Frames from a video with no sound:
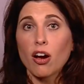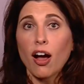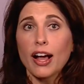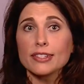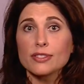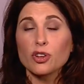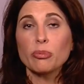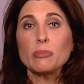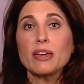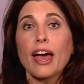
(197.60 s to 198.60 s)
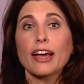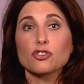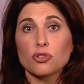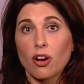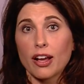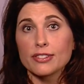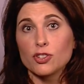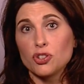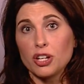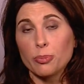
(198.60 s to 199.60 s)
a cost, there may be extra costs
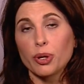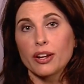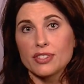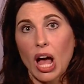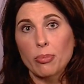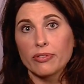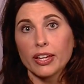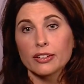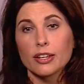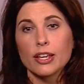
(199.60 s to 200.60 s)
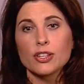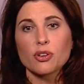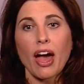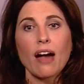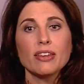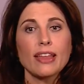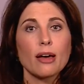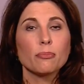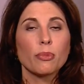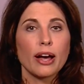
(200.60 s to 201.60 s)
that you need to put on top of it. So having
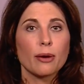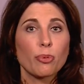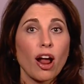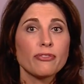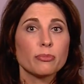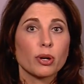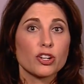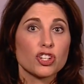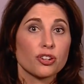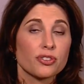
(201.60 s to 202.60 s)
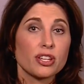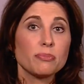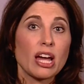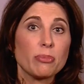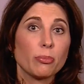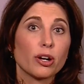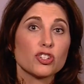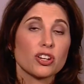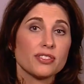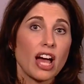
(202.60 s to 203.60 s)
that profit margin or some type of
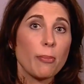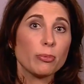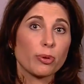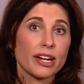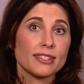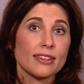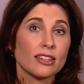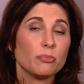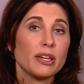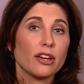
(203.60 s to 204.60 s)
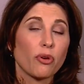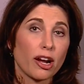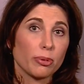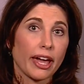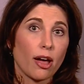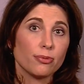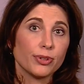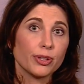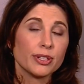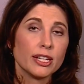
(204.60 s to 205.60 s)
margin on top of pricing can be incredibly
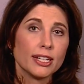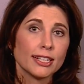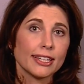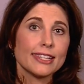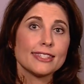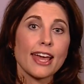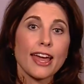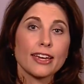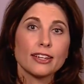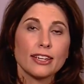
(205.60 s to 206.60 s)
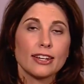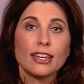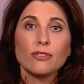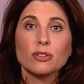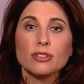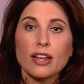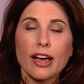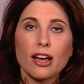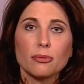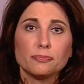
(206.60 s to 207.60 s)
helpful. Let's say in a
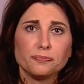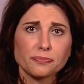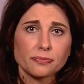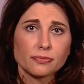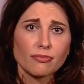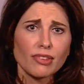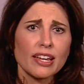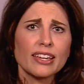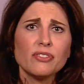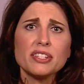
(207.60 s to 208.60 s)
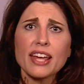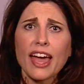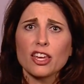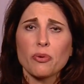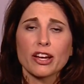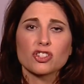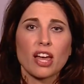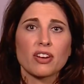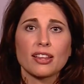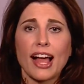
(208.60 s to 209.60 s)
given day, you actually
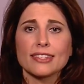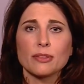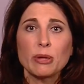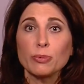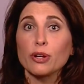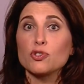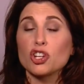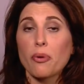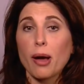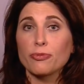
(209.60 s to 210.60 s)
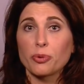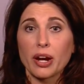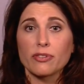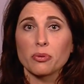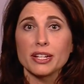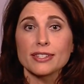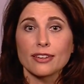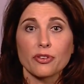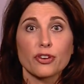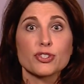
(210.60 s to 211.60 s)
have a class that people don't show up for whatever
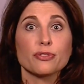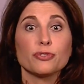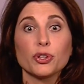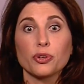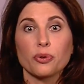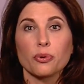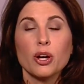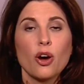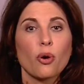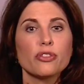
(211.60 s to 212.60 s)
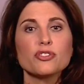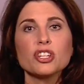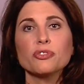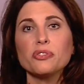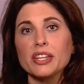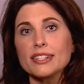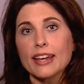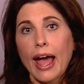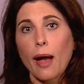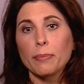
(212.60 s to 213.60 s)
reason, or there's the flu, or there's different things
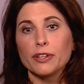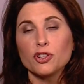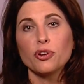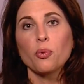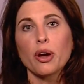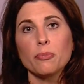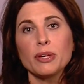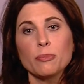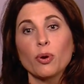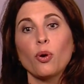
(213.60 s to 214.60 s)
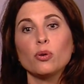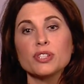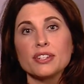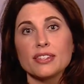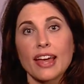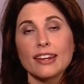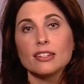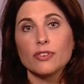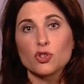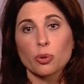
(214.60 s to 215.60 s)
that happen. You don't want to be beholden to that
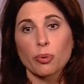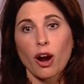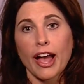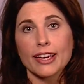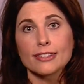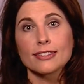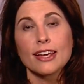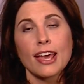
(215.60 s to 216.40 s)
individual price